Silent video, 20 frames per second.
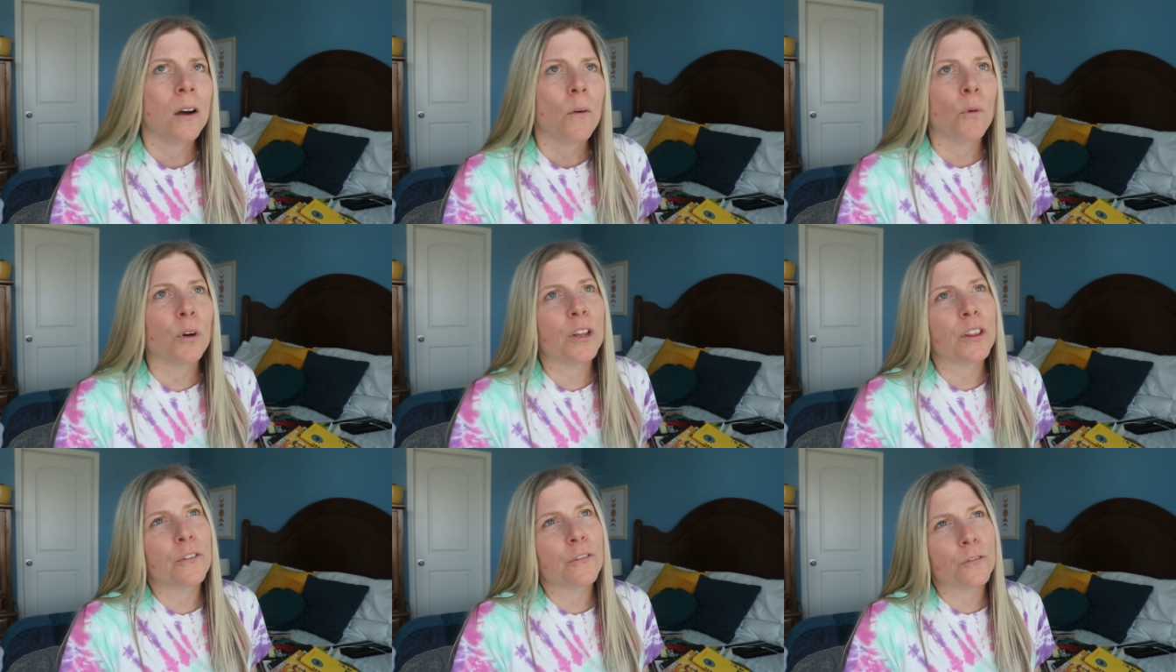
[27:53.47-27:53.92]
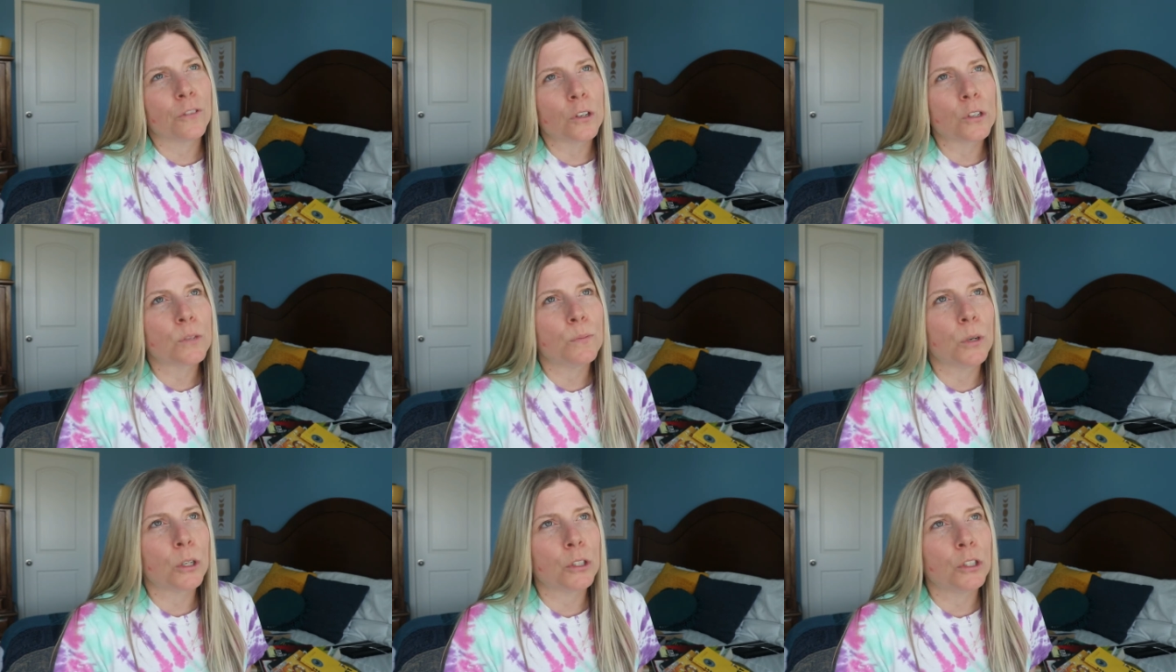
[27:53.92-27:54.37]
One of the
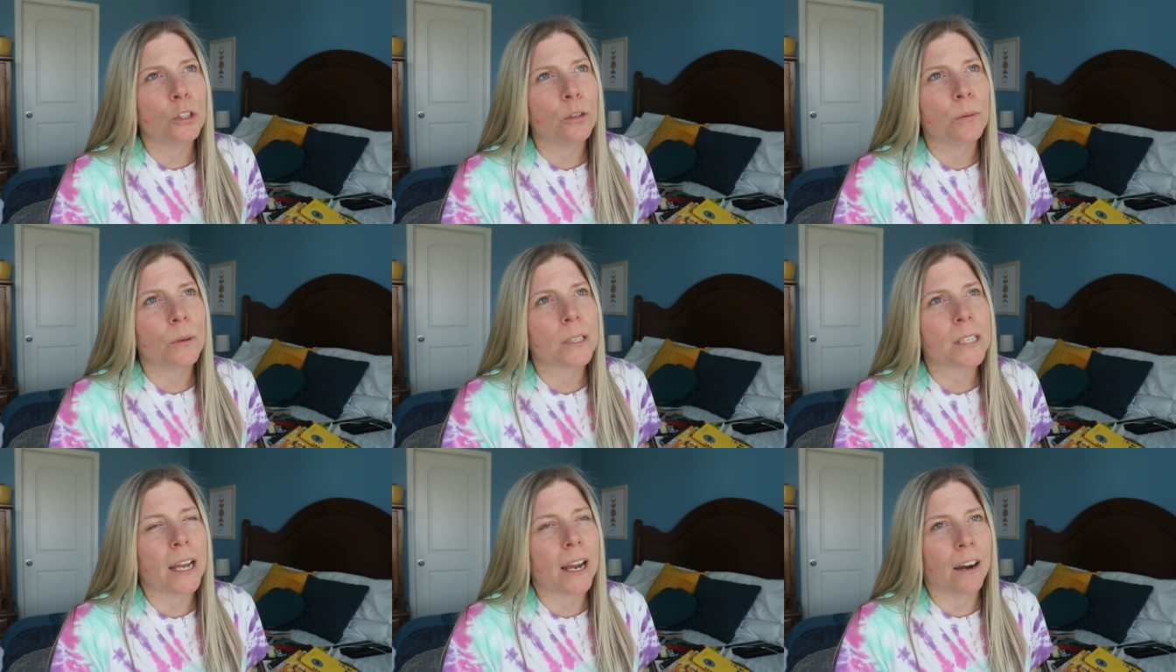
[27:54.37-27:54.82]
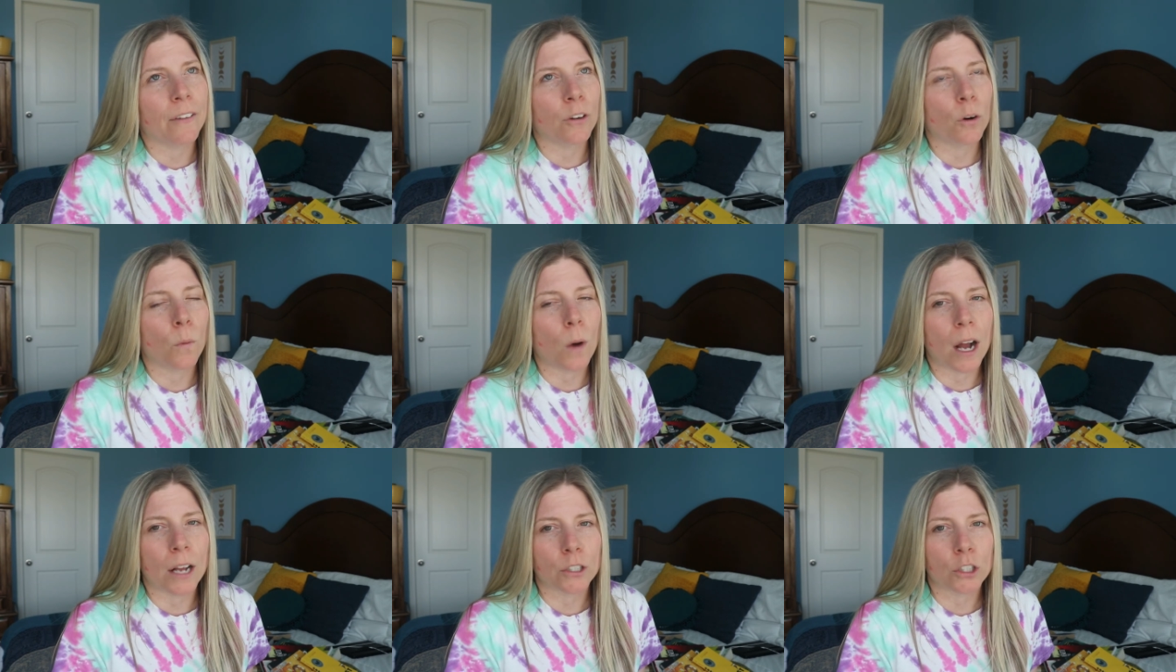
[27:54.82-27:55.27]
first booktubers I ever
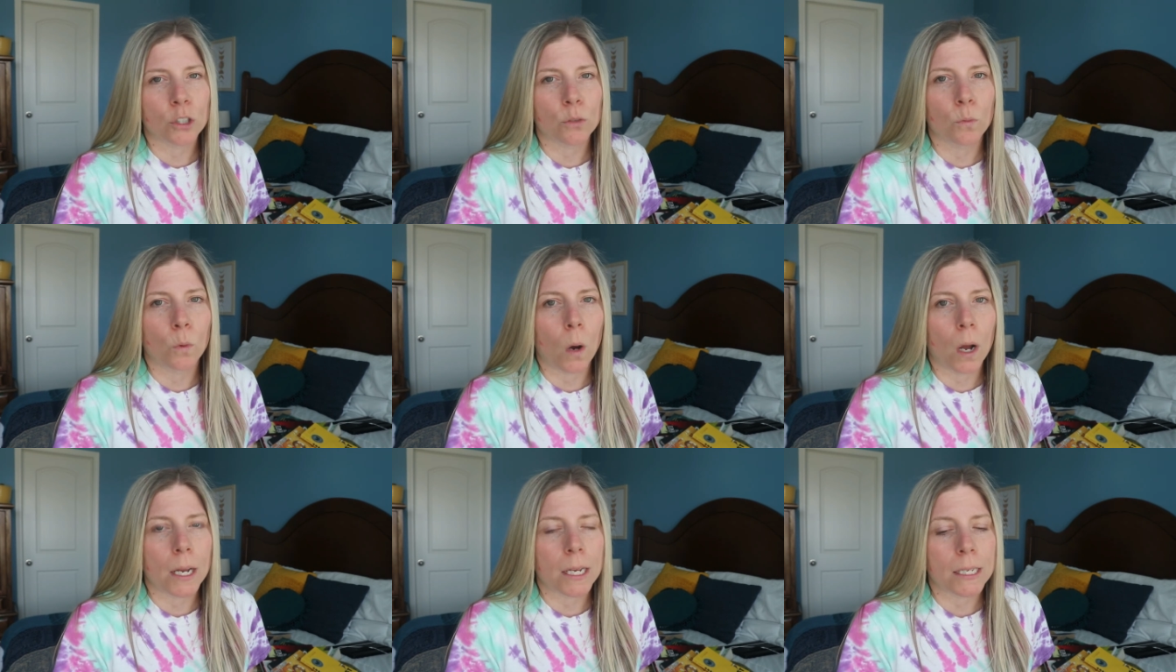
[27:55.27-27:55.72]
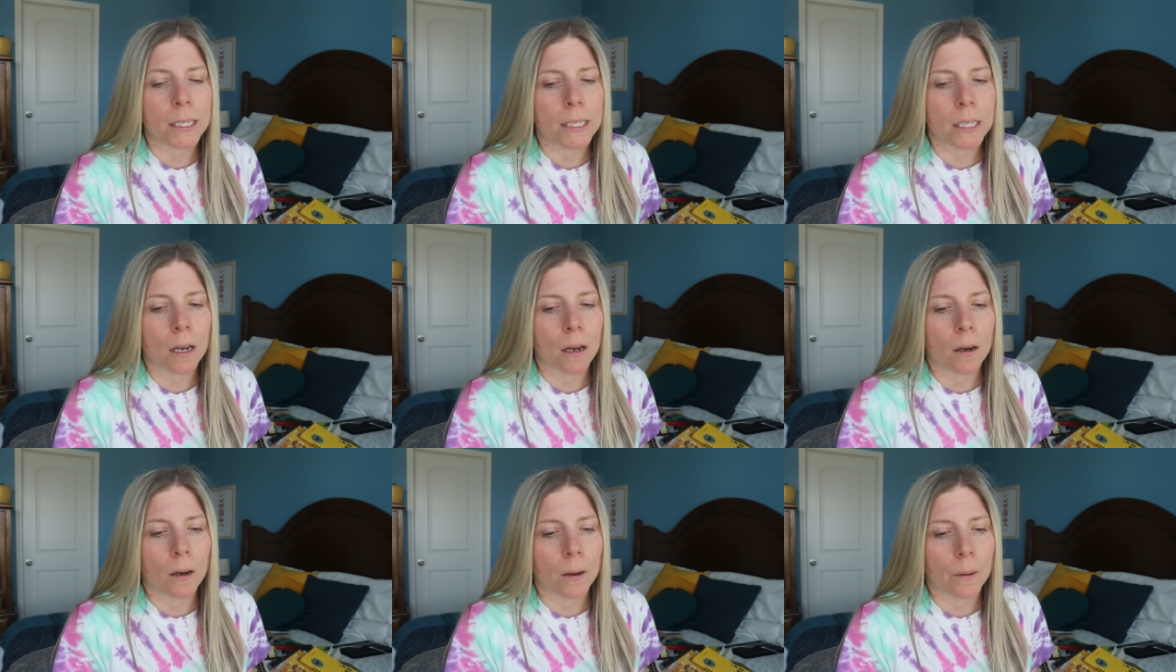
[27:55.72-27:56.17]
watched was
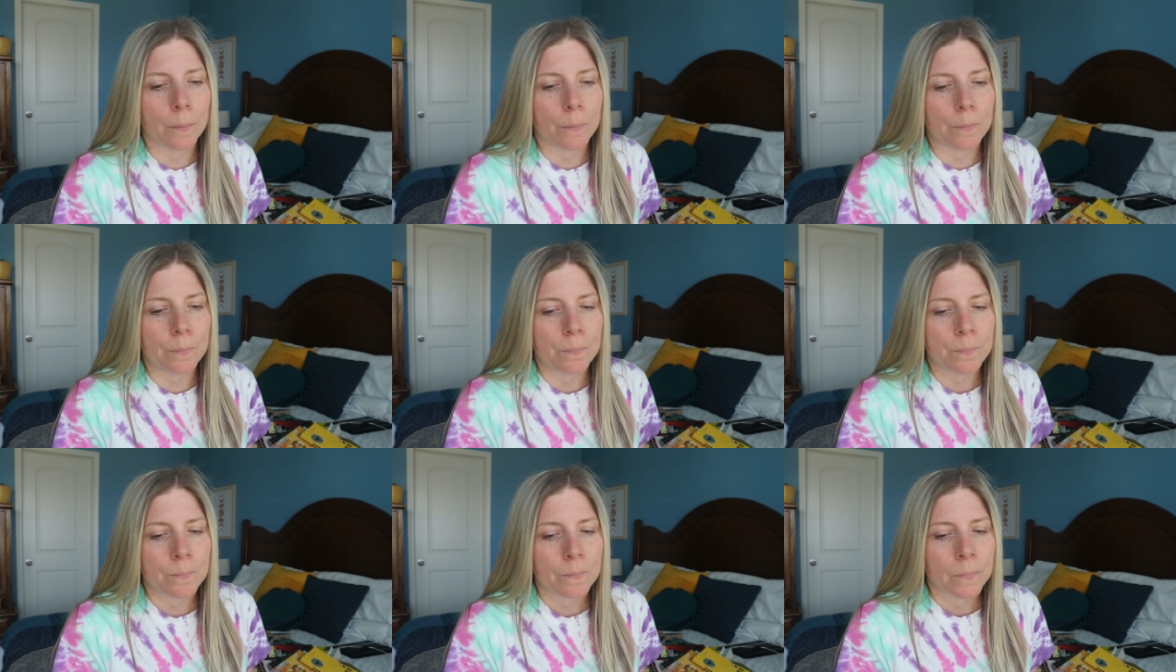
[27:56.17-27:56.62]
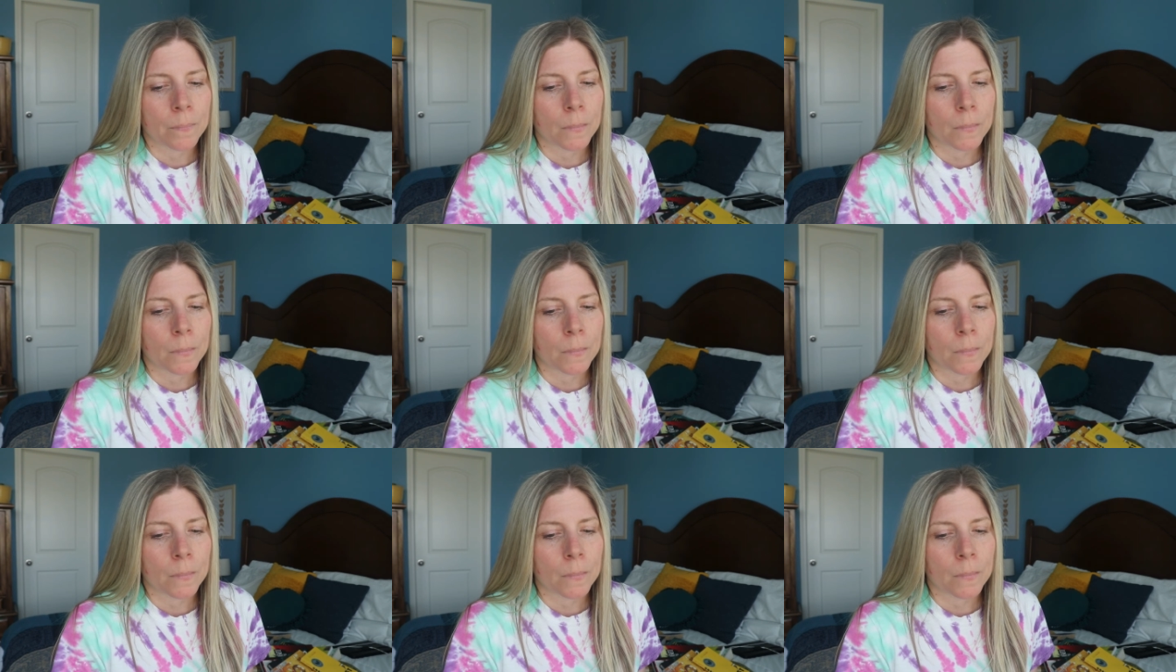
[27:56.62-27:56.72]
um,